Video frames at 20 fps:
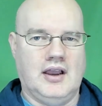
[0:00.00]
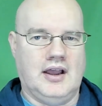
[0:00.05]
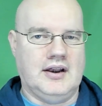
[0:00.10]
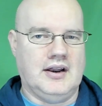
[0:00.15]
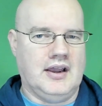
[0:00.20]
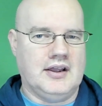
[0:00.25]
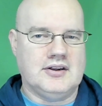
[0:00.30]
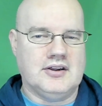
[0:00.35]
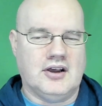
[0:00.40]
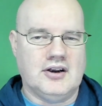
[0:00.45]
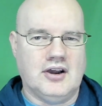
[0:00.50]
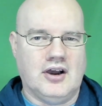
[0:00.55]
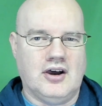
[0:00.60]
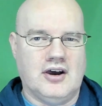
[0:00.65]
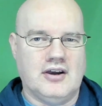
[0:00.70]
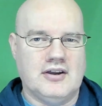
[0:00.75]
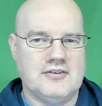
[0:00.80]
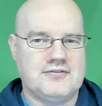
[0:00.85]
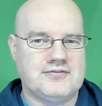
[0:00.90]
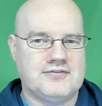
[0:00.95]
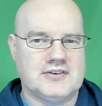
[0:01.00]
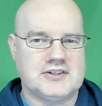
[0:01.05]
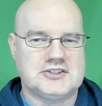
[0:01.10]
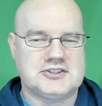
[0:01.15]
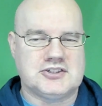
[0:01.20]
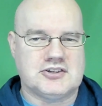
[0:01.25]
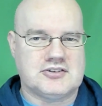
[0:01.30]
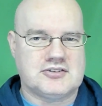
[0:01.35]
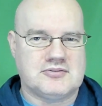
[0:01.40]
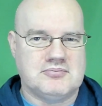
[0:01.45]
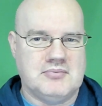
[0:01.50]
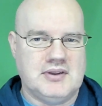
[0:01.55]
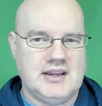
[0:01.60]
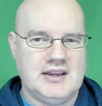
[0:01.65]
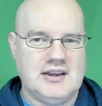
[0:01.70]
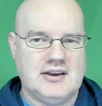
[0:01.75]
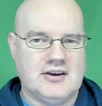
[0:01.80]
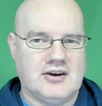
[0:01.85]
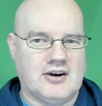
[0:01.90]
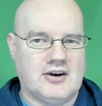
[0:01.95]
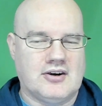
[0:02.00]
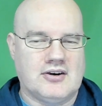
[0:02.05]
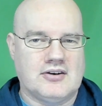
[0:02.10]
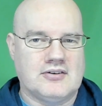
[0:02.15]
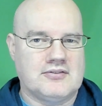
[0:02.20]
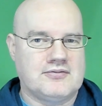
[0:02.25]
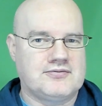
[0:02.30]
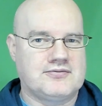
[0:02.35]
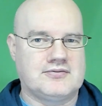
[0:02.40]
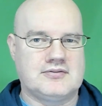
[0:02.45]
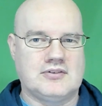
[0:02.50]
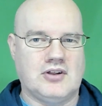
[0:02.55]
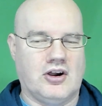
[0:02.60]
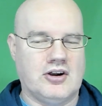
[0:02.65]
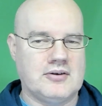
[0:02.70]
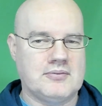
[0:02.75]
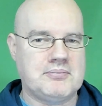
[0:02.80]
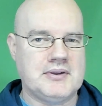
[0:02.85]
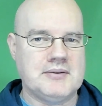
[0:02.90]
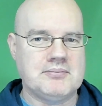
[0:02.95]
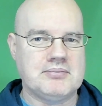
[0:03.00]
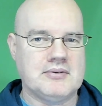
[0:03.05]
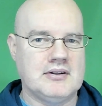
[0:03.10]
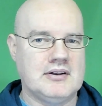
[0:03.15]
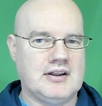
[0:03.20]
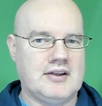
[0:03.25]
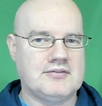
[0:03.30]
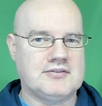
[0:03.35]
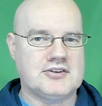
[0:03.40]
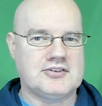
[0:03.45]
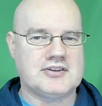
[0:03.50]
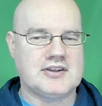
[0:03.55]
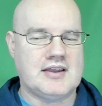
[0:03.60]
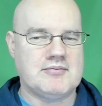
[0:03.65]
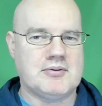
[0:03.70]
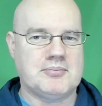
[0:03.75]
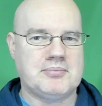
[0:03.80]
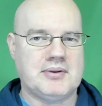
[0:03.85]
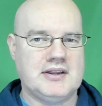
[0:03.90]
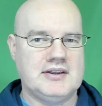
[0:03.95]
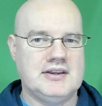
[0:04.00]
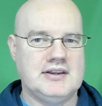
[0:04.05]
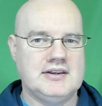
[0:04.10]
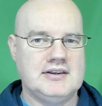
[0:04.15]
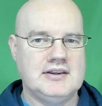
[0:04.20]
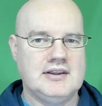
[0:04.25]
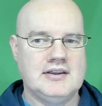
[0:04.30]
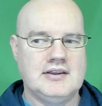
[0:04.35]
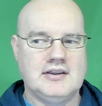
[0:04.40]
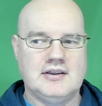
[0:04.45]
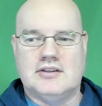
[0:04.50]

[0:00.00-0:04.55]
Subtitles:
And I don't know if it's just me or if other people have the same opinion.